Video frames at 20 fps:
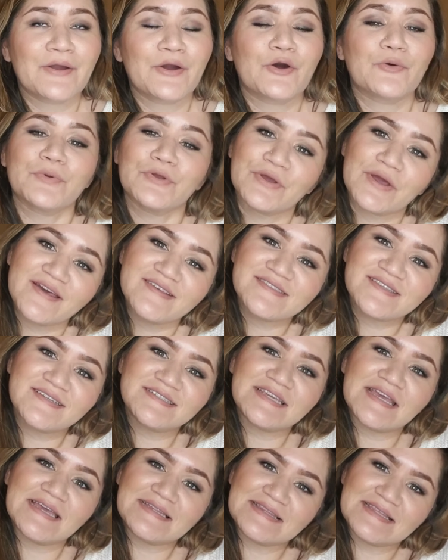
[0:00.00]
I hope you guys
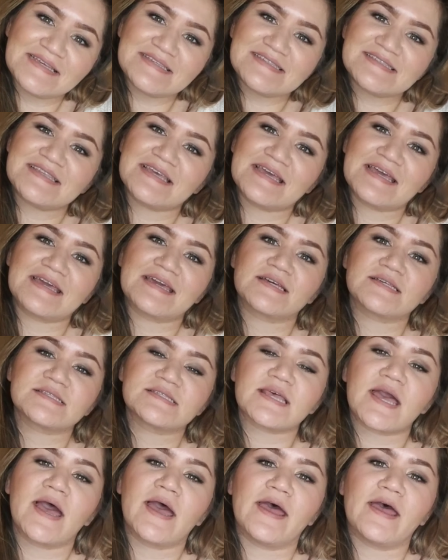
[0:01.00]
can take these
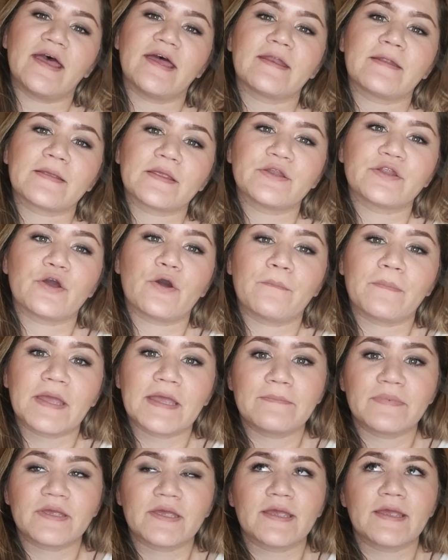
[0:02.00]
things and, you know,
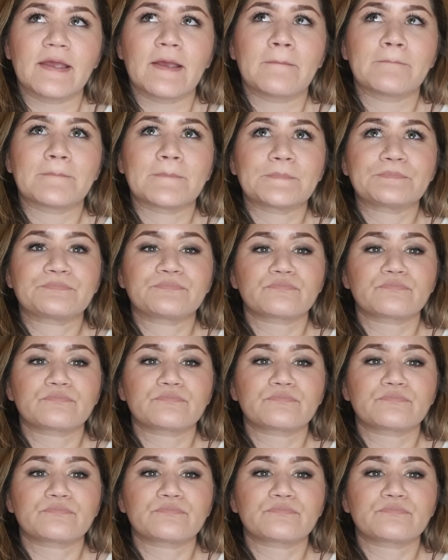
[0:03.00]
maybe